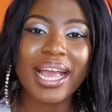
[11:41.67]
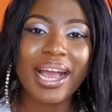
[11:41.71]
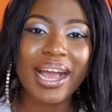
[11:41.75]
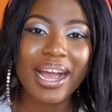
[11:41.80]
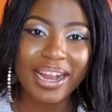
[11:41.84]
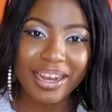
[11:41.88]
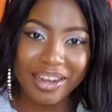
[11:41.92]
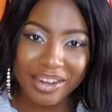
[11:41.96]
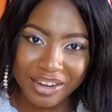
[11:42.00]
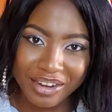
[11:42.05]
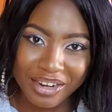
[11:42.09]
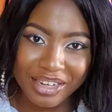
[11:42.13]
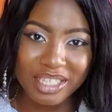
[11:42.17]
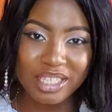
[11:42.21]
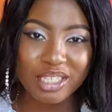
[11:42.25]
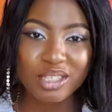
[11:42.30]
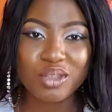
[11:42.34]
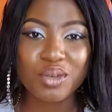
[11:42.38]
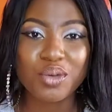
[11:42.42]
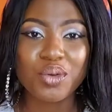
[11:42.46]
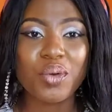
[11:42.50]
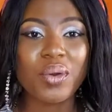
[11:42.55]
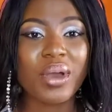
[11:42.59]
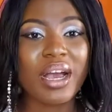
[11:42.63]
alert so
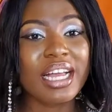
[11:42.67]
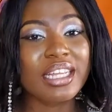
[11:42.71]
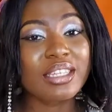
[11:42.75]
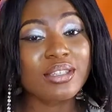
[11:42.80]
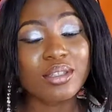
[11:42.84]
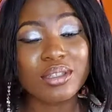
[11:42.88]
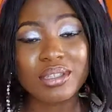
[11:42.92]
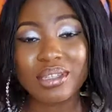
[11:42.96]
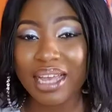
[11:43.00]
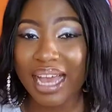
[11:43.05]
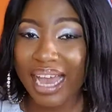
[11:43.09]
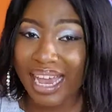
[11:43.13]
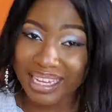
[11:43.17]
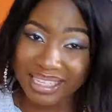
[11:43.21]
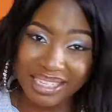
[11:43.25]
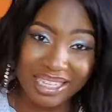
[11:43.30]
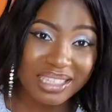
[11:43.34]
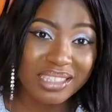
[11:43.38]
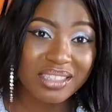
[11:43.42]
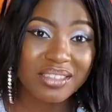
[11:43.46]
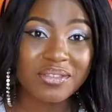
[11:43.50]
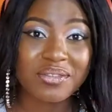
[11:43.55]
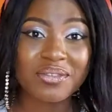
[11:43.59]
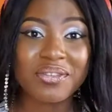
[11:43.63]
you can
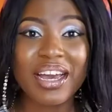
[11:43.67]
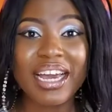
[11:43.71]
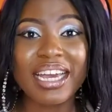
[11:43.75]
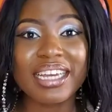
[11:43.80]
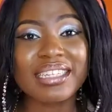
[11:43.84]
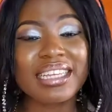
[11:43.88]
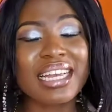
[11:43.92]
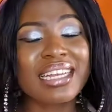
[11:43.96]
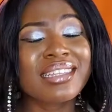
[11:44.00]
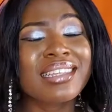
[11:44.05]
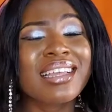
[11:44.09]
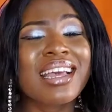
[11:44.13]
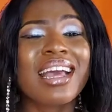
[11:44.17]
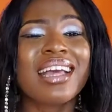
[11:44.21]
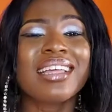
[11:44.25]
identify that